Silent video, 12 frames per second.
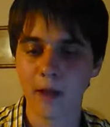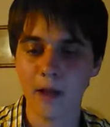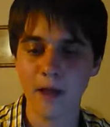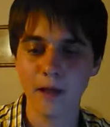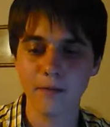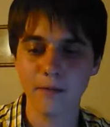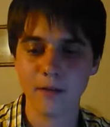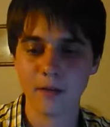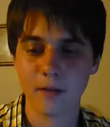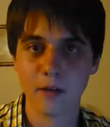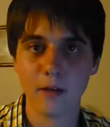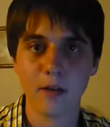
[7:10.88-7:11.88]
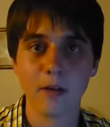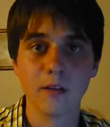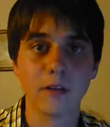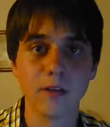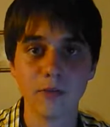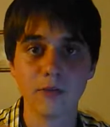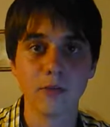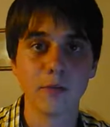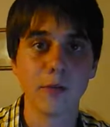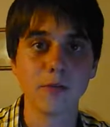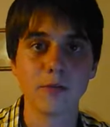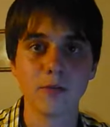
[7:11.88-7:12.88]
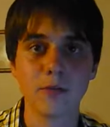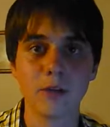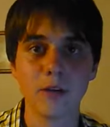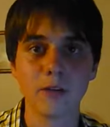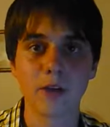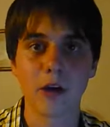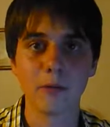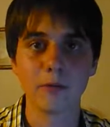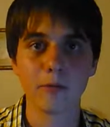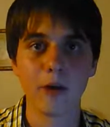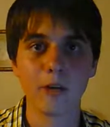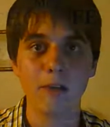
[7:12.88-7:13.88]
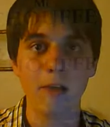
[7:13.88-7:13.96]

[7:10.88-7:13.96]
and stay tuned for the bonus material. It's coming right